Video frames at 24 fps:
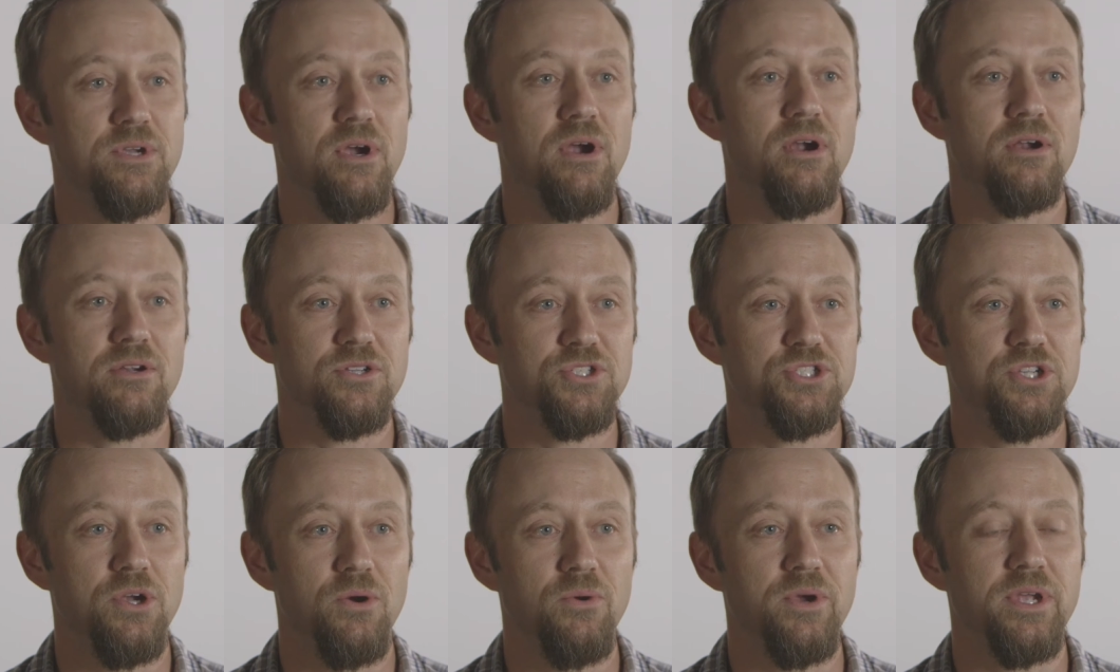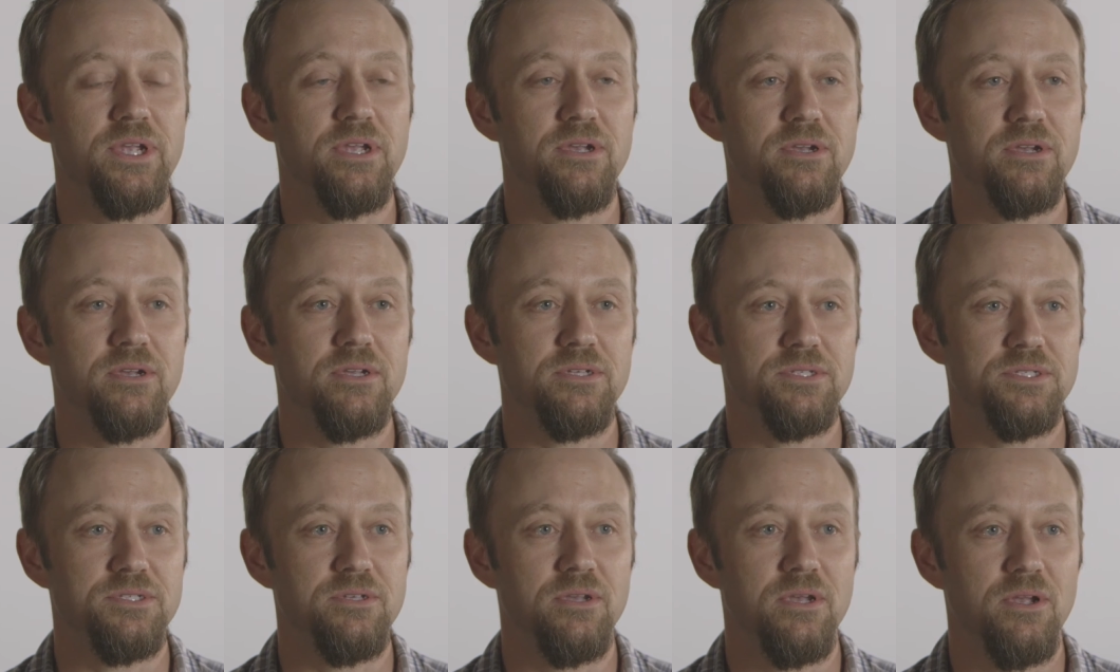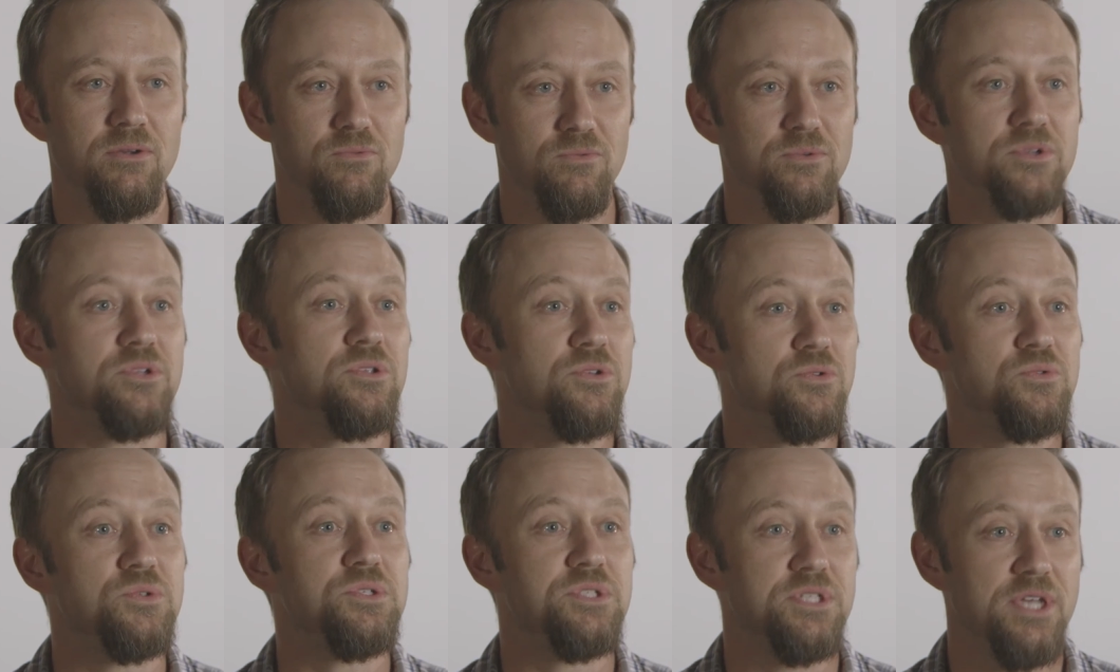are showing
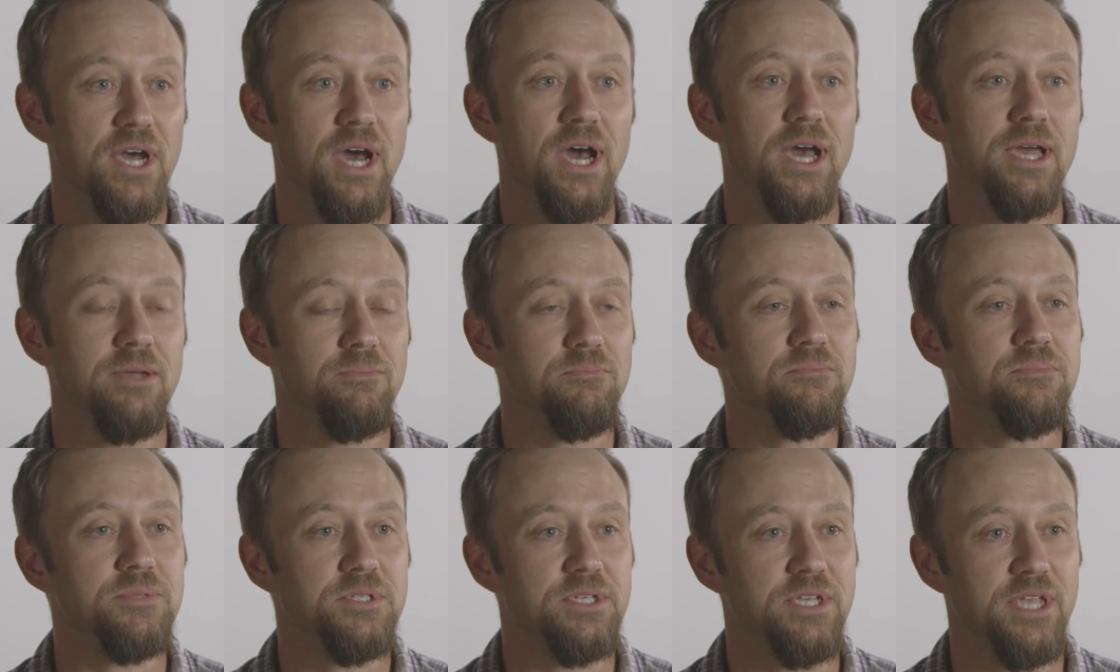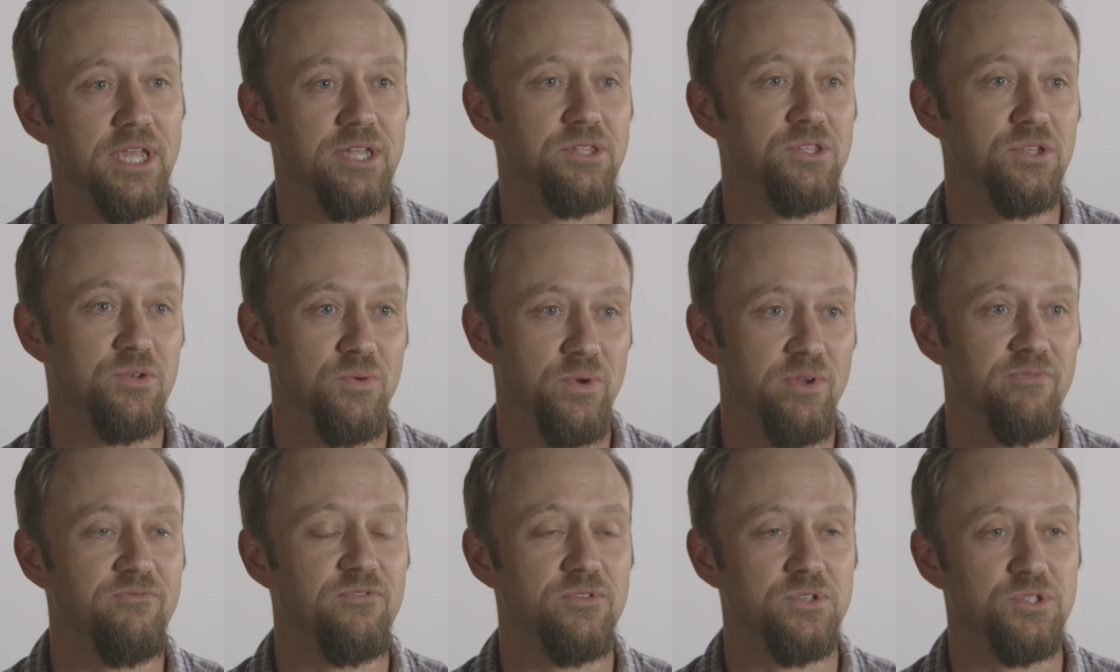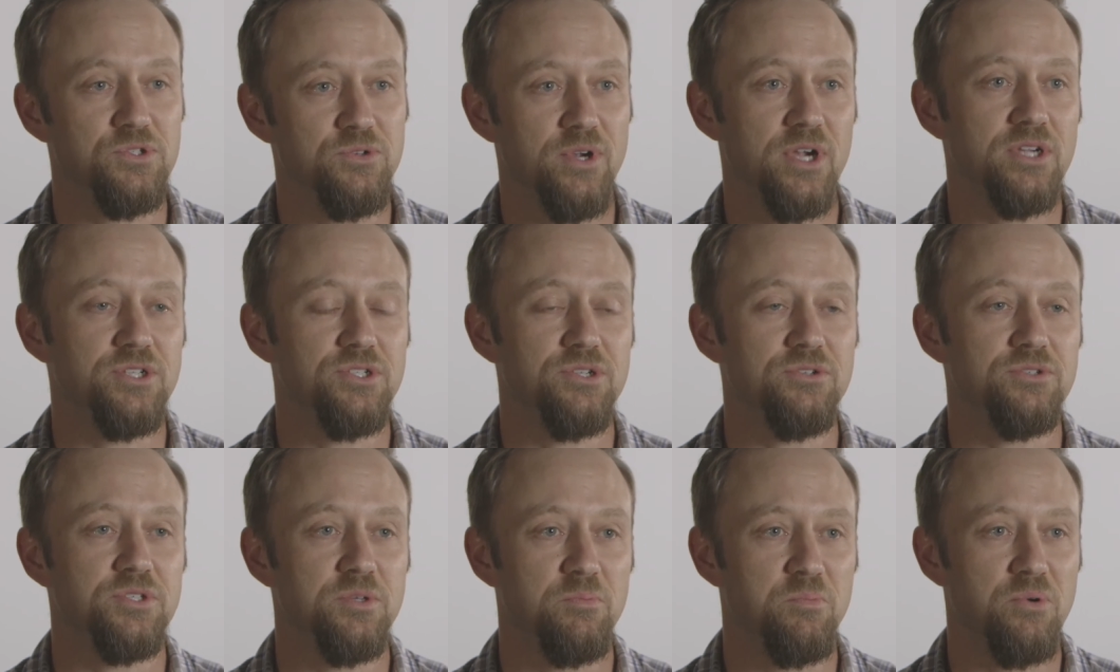reduced time to get new
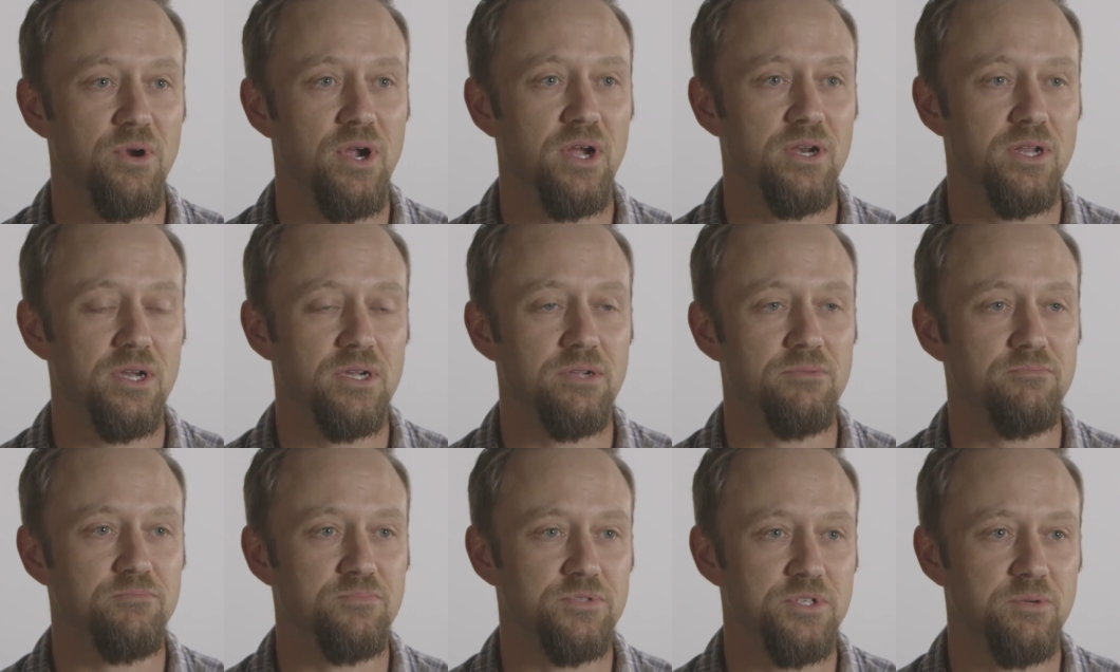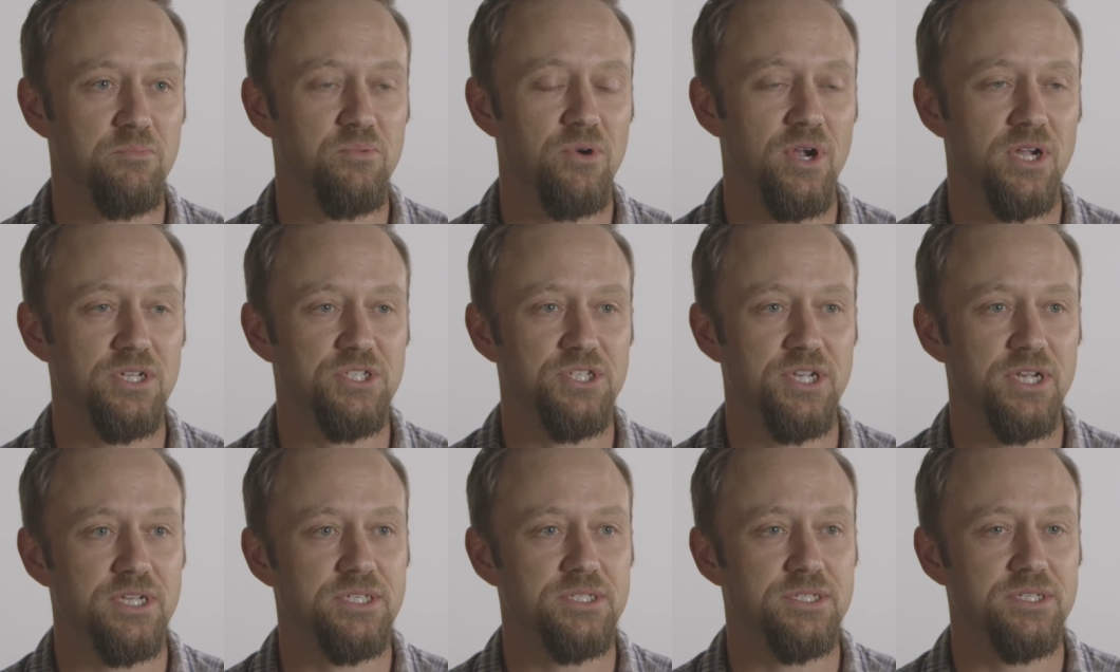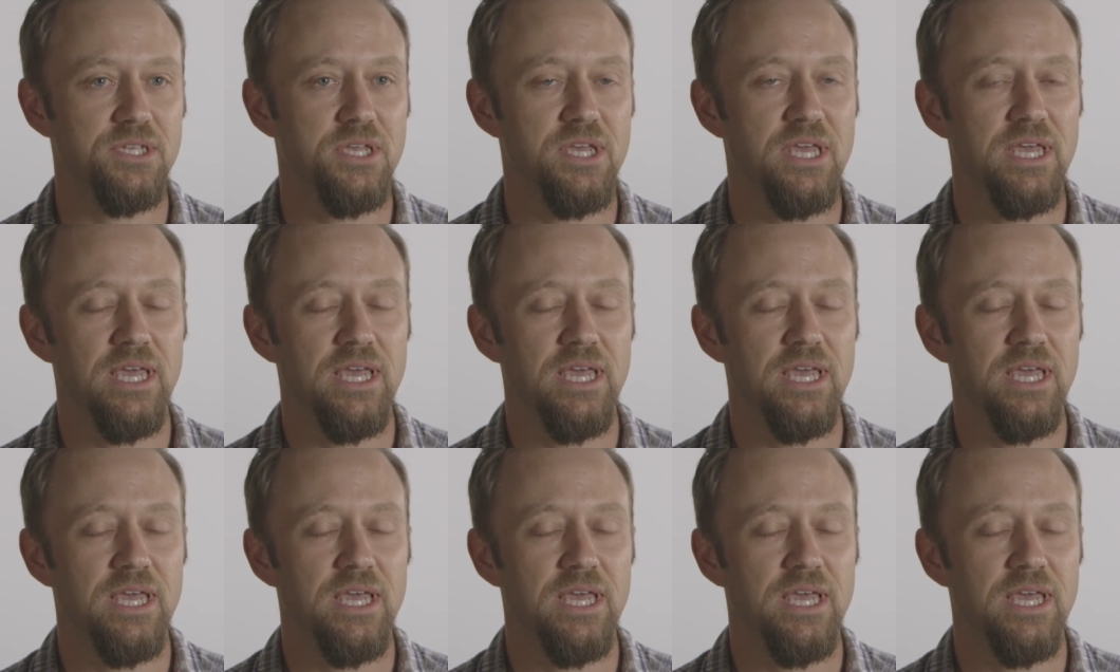infrastructure to product to projects.